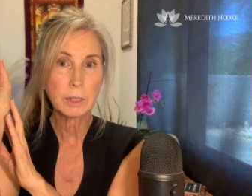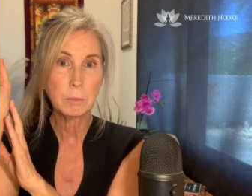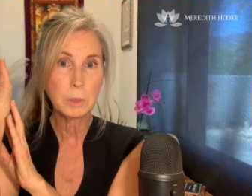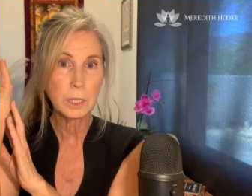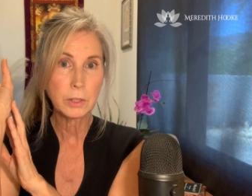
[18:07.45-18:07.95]

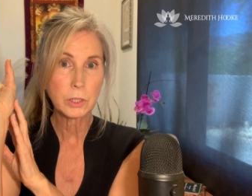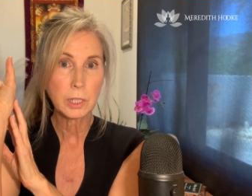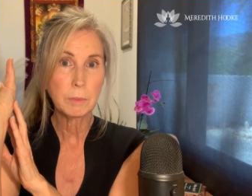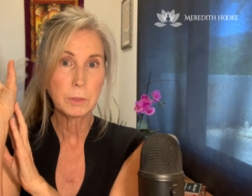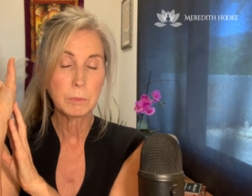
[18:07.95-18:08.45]
me, the
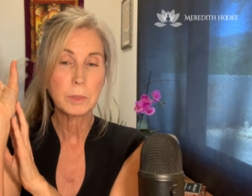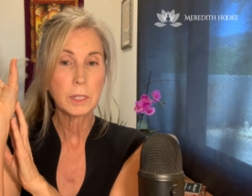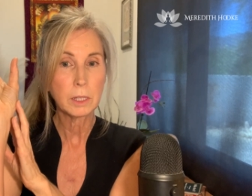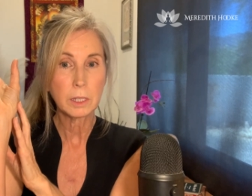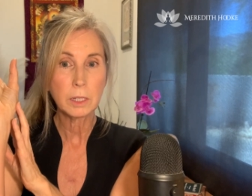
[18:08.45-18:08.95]
separate me,
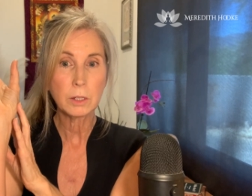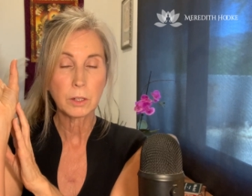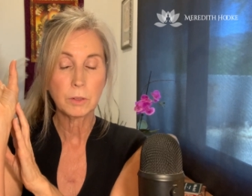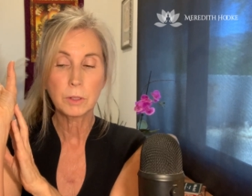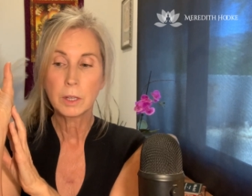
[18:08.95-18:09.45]
the ego,